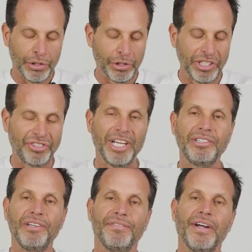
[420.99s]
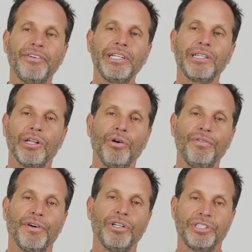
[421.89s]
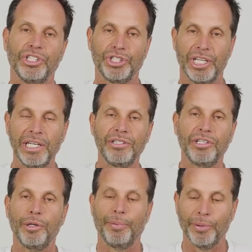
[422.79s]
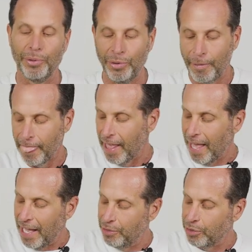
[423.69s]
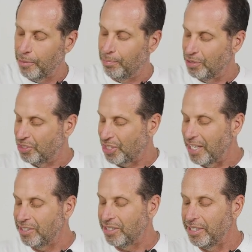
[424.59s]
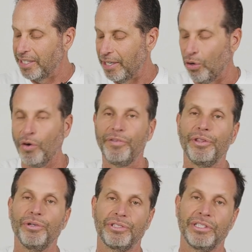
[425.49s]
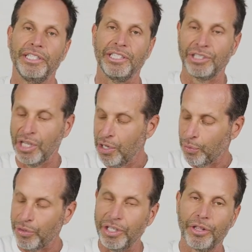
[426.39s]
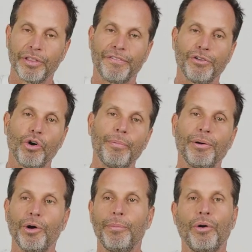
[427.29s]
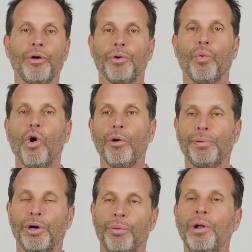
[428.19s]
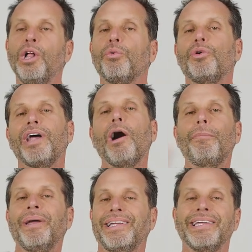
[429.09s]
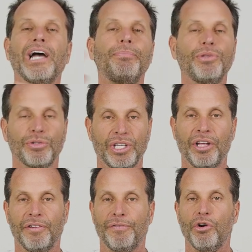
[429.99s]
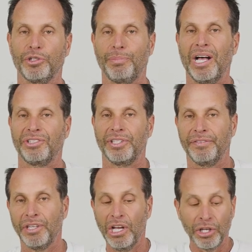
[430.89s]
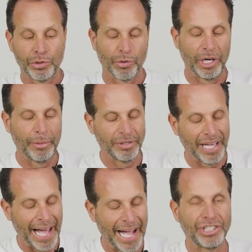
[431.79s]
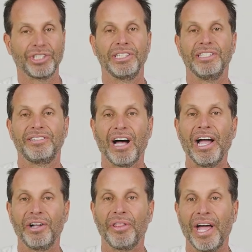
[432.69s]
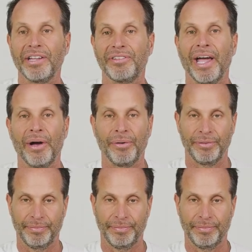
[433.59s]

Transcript: you could send in very low voltage into the pool and you could precisely get over those leaks with either the floor probe or the wall probe without picking up those other false positives. So we're able to actually dial that down.